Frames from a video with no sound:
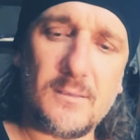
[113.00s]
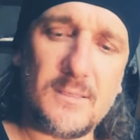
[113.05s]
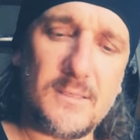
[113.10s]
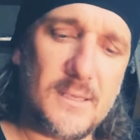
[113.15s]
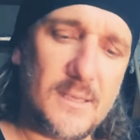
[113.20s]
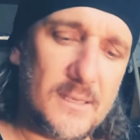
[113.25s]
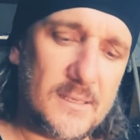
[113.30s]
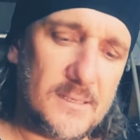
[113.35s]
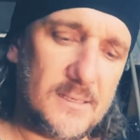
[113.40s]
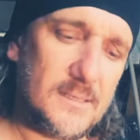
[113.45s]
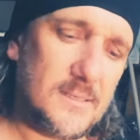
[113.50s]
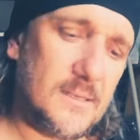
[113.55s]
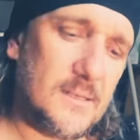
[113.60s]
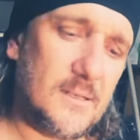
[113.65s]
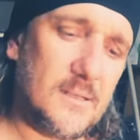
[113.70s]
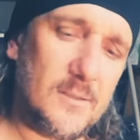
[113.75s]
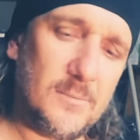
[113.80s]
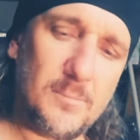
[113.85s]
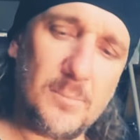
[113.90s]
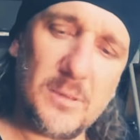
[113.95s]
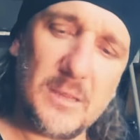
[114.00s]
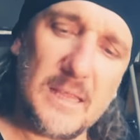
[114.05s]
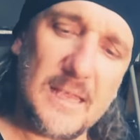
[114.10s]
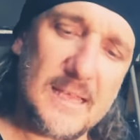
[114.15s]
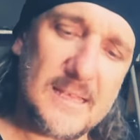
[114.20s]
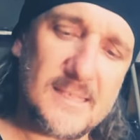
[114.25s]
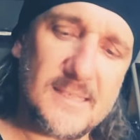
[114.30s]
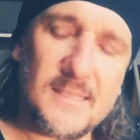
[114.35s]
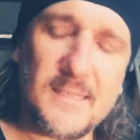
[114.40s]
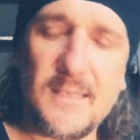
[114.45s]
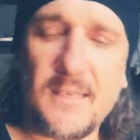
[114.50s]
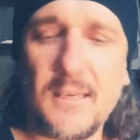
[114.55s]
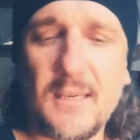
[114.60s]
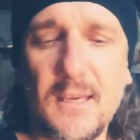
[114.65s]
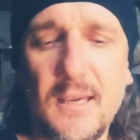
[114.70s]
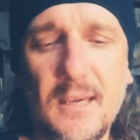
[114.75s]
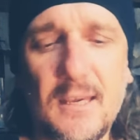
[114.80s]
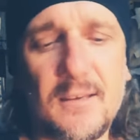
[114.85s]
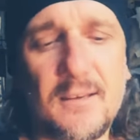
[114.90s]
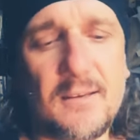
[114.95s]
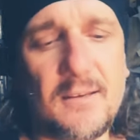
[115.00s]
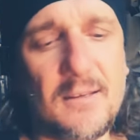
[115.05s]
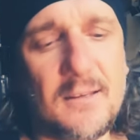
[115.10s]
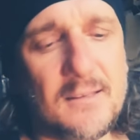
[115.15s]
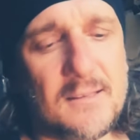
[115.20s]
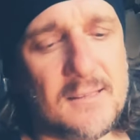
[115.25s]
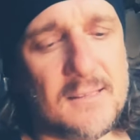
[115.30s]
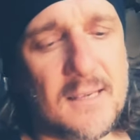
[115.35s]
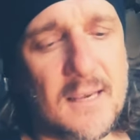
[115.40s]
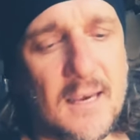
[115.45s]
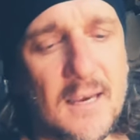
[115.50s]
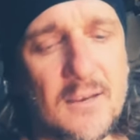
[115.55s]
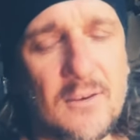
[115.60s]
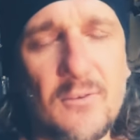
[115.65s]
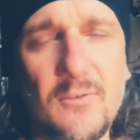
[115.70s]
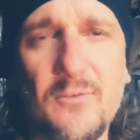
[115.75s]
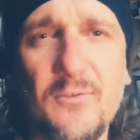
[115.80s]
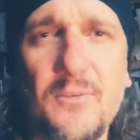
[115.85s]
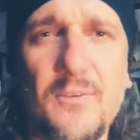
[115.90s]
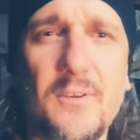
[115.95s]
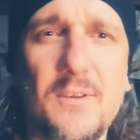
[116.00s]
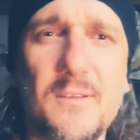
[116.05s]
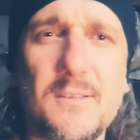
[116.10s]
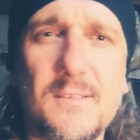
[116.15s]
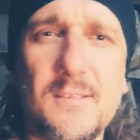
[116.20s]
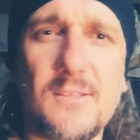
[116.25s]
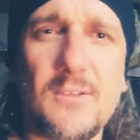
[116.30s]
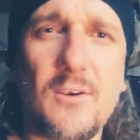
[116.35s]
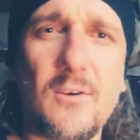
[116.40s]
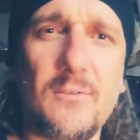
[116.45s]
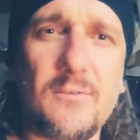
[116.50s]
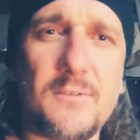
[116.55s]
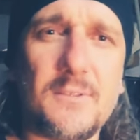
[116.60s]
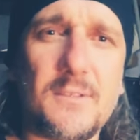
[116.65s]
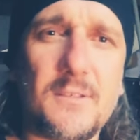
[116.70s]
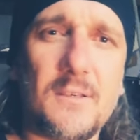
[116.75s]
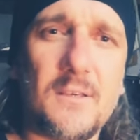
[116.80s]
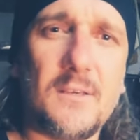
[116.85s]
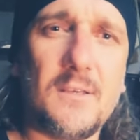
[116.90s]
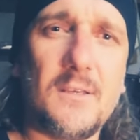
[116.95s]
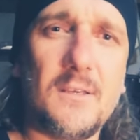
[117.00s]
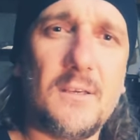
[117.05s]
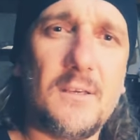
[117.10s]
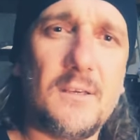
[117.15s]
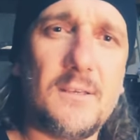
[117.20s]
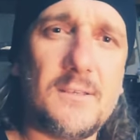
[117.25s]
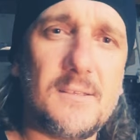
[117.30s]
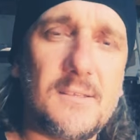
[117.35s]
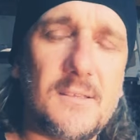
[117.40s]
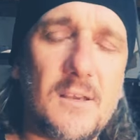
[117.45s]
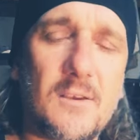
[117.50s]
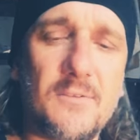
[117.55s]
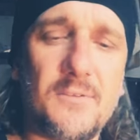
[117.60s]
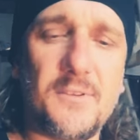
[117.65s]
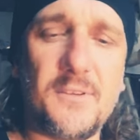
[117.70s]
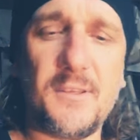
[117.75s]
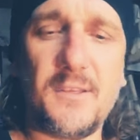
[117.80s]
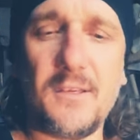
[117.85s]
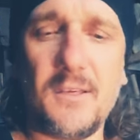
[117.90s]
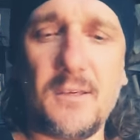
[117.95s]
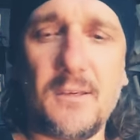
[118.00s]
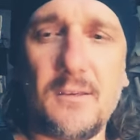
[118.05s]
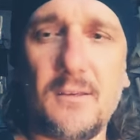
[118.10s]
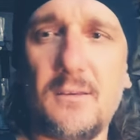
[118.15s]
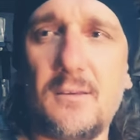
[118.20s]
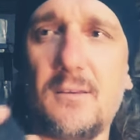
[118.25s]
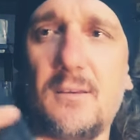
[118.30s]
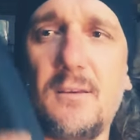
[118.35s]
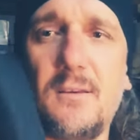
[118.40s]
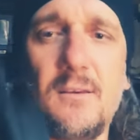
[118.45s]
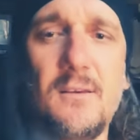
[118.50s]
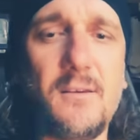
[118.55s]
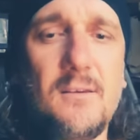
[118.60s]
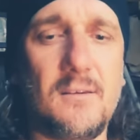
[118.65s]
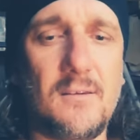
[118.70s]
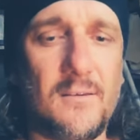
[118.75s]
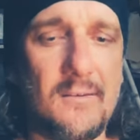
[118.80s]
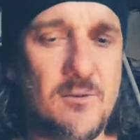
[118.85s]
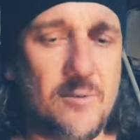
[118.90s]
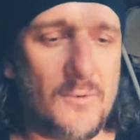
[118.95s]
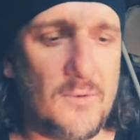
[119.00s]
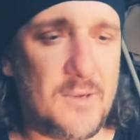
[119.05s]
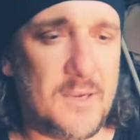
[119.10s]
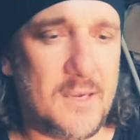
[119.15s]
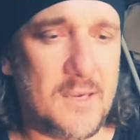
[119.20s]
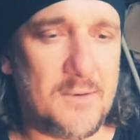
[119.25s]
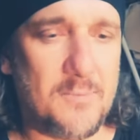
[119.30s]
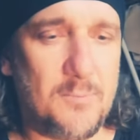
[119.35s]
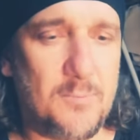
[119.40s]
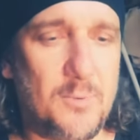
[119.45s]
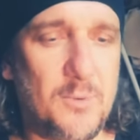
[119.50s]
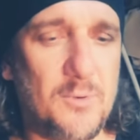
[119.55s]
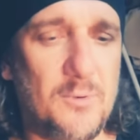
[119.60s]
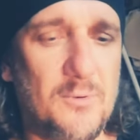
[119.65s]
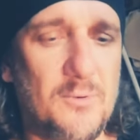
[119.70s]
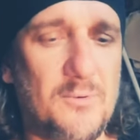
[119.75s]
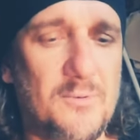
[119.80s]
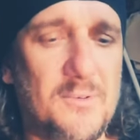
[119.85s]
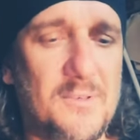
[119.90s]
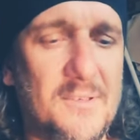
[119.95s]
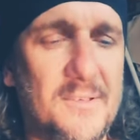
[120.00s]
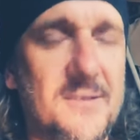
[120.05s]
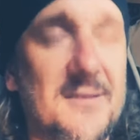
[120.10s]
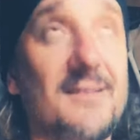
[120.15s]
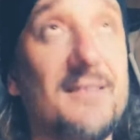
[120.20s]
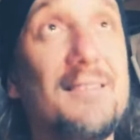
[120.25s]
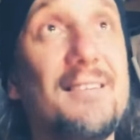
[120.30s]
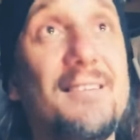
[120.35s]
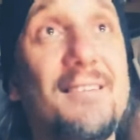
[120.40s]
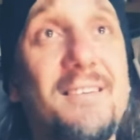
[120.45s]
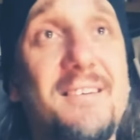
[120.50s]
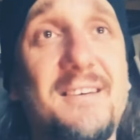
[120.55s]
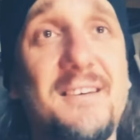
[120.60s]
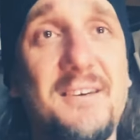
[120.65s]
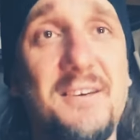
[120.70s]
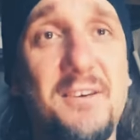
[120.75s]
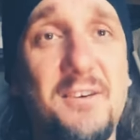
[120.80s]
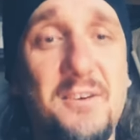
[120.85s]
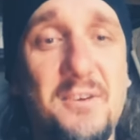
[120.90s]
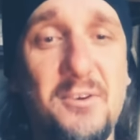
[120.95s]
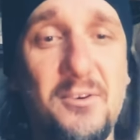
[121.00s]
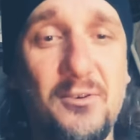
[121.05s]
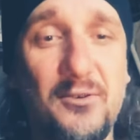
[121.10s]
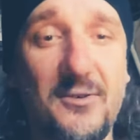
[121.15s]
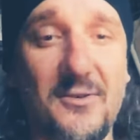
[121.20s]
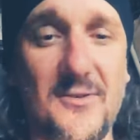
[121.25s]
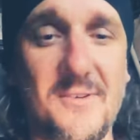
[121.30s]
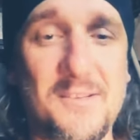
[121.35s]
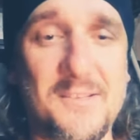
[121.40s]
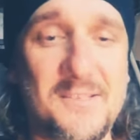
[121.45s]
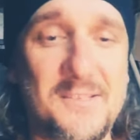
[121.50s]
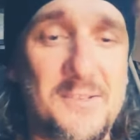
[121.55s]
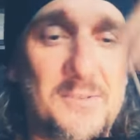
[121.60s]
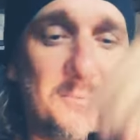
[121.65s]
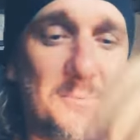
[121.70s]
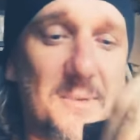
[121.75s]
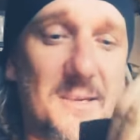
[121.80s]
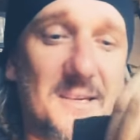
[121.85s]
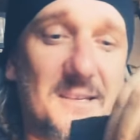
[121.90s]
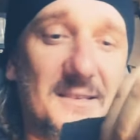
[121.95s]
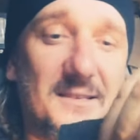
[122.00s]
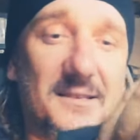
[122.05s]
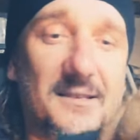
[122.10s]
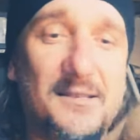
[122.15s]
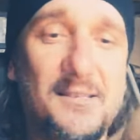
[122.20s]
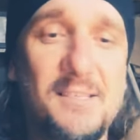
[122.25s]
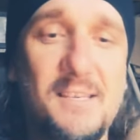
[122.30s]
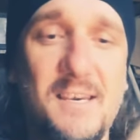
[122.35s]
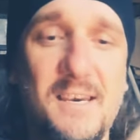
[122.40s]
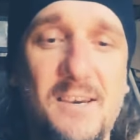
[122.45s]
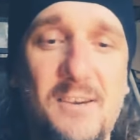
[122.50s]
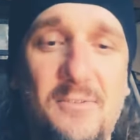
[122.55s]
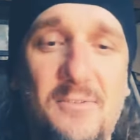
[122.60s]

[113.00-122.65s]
Textile plastic, and inside of the soft thing you can put your instrument inside